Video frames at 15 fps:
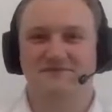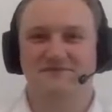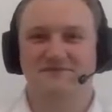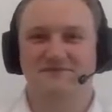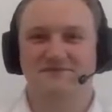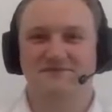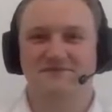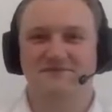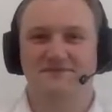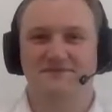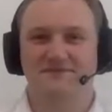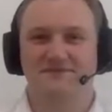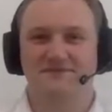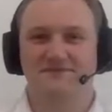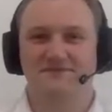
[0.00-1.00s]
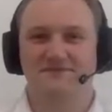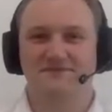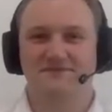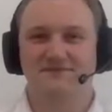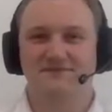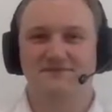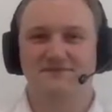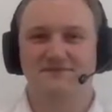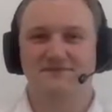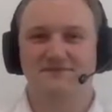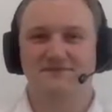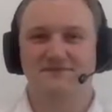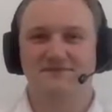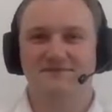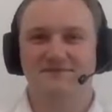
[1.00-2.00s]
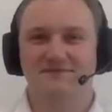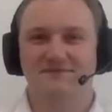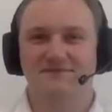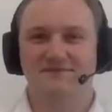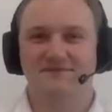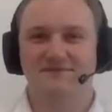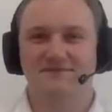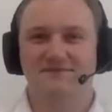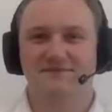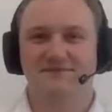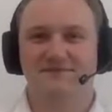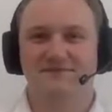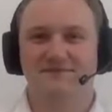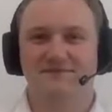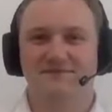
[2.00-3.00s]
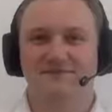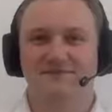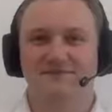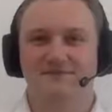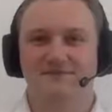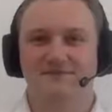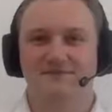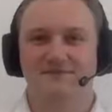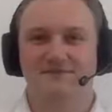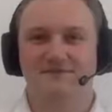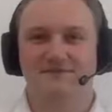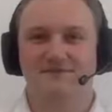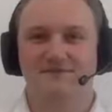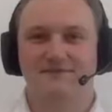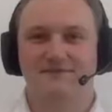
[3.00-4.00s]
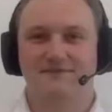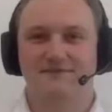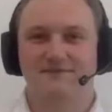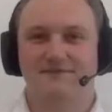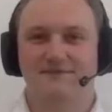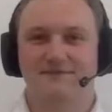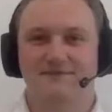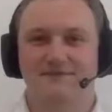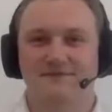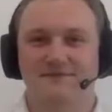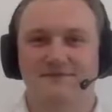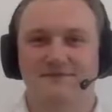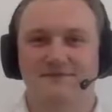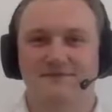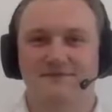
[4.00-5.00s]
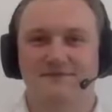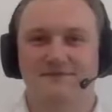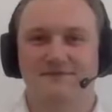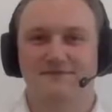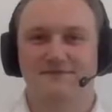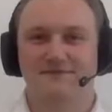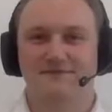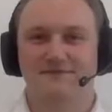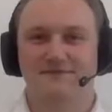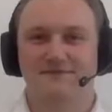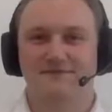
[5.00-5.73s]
(silent)